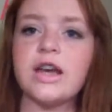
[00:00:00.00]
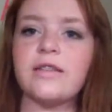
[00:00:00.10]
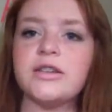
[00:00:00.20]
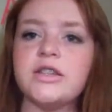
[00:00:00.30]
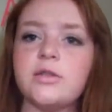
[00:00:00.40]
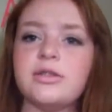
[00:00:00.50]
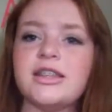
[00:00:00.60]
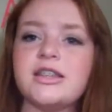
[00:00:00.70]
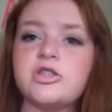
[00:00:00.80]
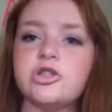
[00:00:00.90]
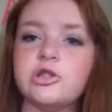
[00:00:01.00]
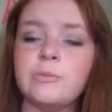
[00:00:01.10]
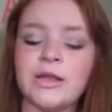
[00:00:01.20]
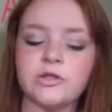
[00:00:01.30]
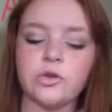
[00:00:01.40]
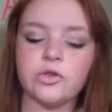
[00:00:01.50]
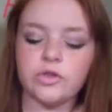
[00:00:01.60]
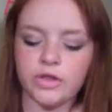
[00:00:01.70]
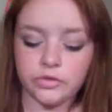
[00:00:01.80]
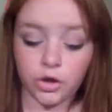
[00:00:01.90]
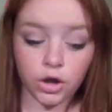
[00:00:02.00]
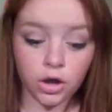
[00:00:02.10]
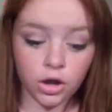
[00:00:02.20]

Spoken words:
I like to keep at least 2 pencils, and these are,